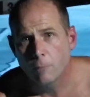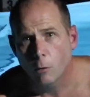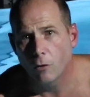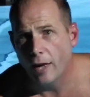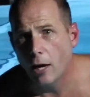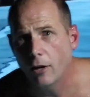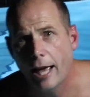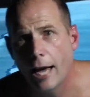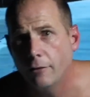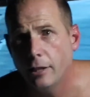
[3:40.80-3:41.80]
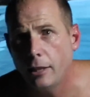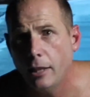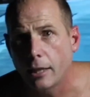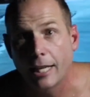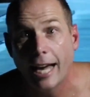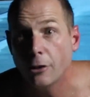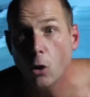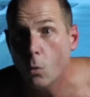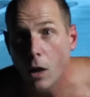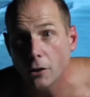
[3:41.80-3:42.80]
Without having to kick. And I
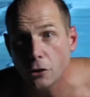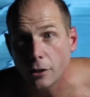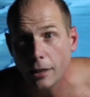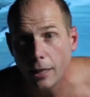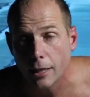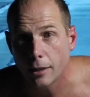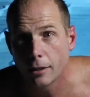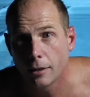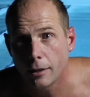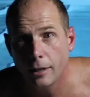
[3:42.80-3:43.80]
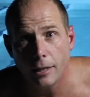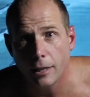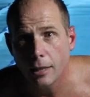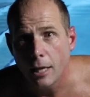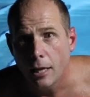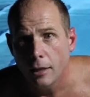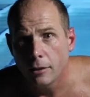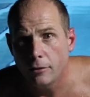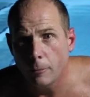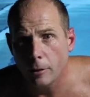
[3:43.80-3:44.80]
don't want you to kick. Kicking
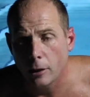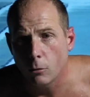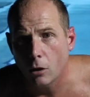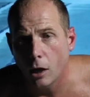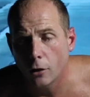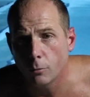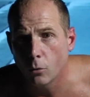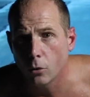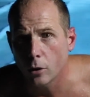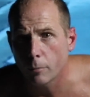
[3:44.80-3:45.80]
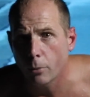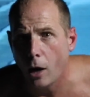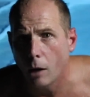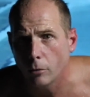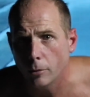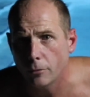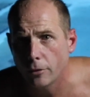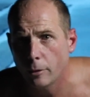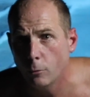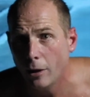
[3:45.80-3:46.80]
typically will cause more problems
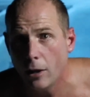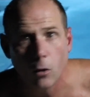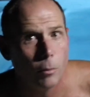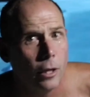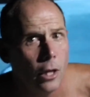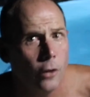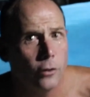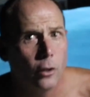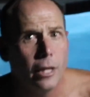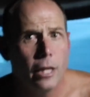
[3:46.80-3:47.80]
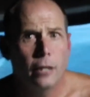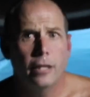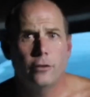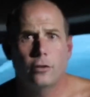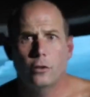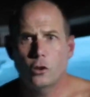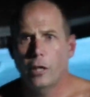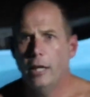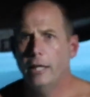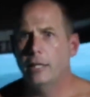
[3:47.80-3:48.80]
than will help. So let's
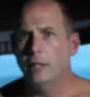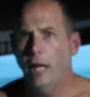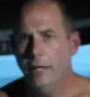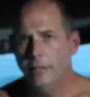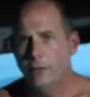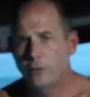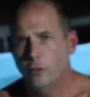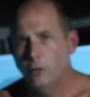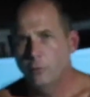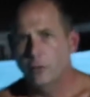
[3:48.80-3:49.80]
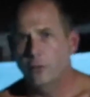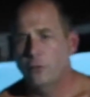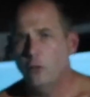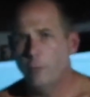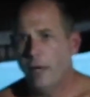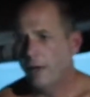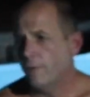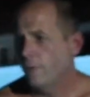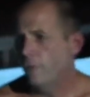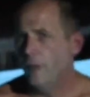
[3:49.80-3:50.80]
try a glide now. So we're gonna scoot back,
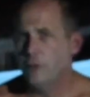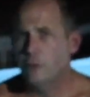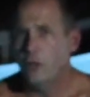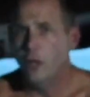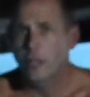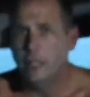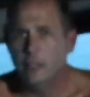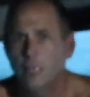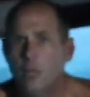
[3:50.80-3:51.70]
find your target.